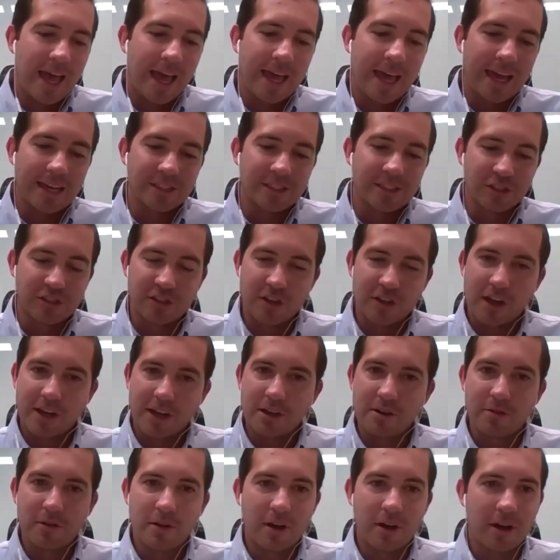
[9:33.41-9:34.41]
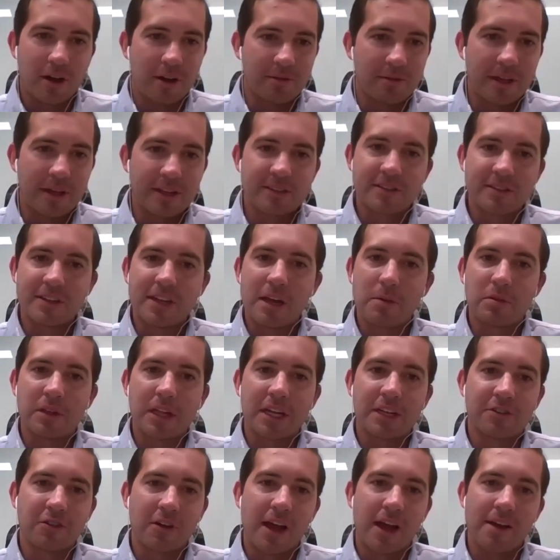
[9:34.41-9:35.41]
and just like a, a N C double A
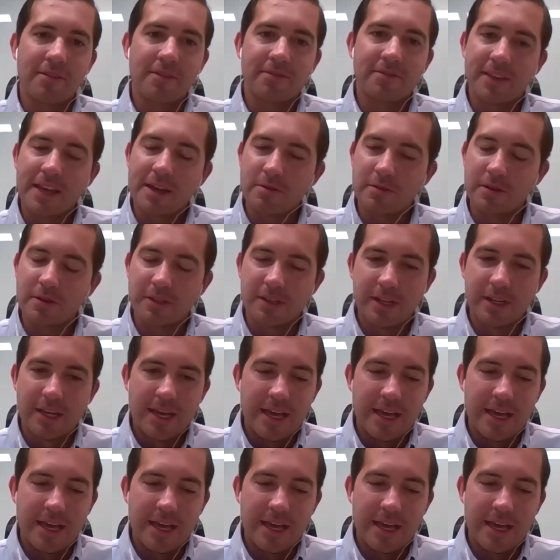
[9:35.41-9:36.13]
draft, they would